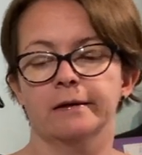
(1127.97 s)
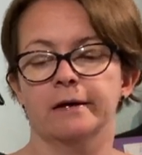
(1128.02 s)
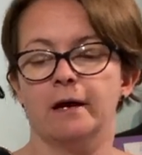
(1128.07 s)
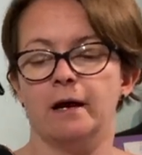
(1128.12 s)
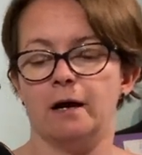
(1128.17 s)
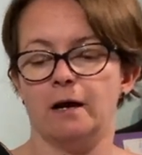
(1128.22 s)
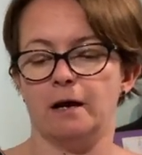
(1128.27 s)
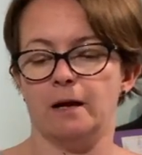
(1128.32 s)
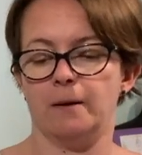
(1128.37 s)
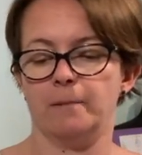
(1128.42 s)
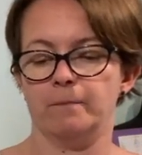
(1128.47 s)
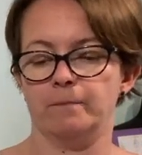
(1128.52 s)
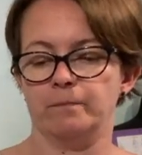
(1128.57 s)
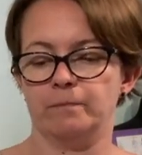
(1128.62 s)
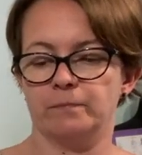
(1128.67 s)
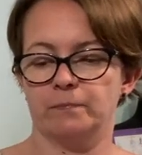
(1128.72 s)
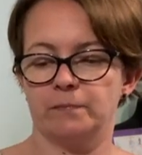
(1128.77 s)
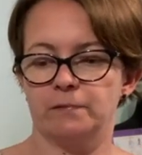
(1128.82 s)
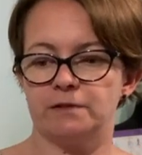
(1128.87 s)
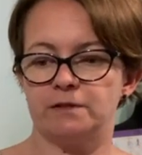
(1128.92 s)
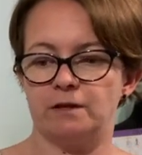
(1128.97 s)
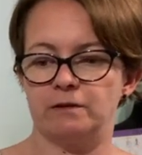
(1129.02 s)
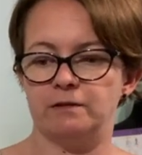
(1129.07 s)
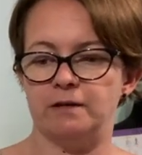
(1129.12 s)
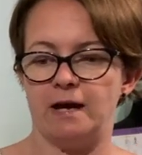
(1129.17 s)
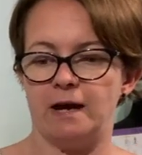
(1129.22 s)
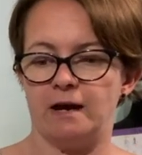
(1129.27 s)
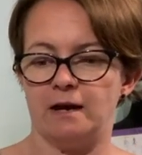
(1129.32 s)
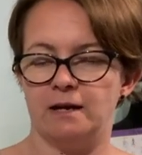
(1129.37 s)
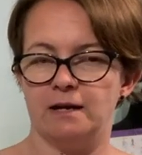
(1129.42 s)
Um, so
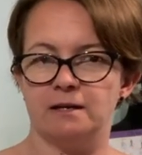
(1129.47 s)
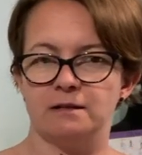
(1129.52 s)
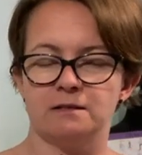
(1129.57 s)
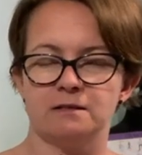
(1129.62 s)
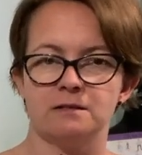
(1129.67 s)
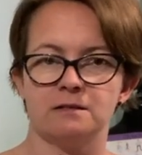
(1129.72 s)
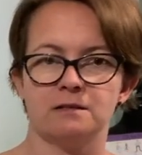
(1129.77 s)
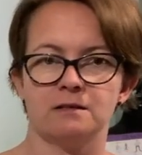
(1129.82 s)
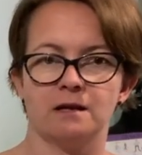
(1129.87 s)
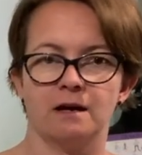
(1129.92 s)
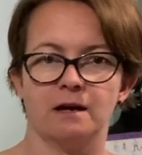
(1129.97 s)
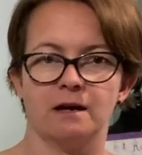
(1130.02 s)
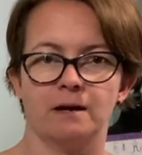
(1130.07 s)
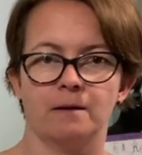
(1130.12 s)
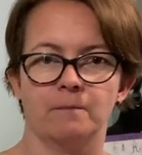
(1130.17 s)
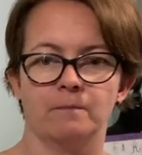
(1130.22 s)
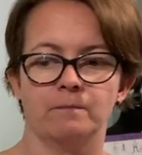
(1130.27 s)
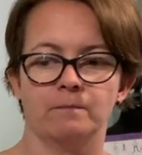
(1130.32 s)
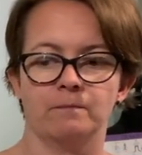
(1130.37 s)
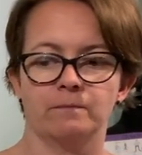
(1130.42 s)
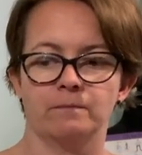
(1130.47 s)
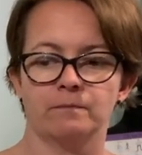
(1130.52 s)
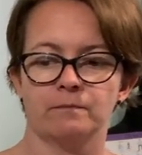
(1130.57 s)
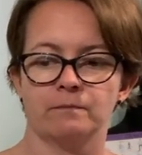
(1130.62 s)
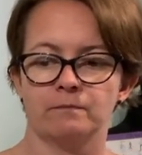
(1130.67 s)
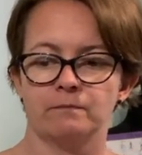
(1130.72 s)
yeah, it's, um,